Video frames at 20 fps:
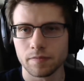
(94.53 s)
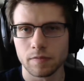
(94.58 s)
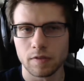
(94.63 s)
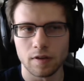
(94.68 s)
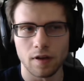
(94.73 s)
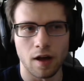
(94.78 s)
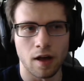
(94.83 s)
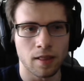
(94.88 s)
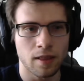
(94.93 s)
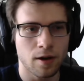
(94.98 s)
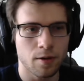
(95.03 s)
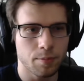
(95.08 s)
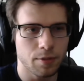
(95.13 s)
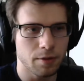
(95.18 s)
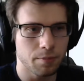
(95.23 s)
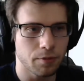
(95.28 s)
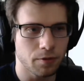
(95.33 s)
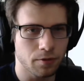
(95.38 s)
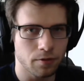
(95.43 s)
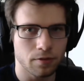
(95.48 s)
a lot of
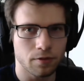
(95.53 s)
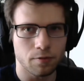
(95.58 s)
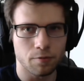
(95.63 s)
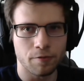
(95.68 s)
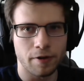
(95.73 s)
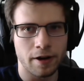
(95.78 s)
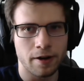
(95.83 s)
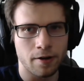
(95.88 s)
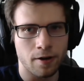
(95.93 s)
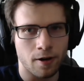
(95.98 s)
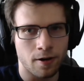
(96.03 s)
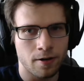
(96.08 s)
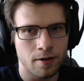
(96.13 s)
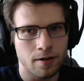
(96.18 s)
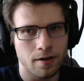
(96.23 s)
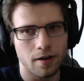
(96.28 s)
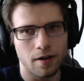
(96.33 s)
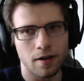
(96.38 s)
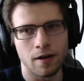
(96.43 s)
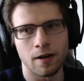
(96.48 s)
people's radar,
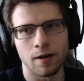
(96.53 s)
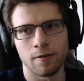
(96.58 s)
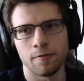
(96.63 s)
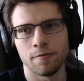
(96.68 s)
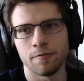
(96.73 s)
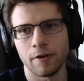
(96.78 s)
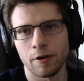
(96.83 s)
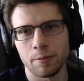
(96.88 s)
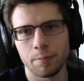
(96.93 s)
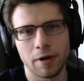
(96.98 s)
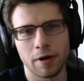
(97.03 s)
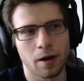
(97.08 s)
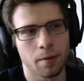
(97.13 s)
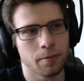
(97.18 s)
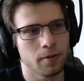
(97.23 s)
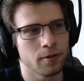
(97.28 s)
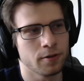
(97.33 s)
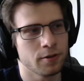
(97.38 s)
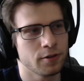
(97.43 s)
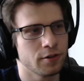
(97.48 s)
very
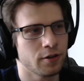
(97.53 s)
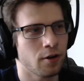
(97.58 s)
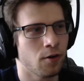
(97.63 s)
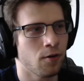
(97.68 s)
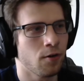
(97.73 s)
popular show,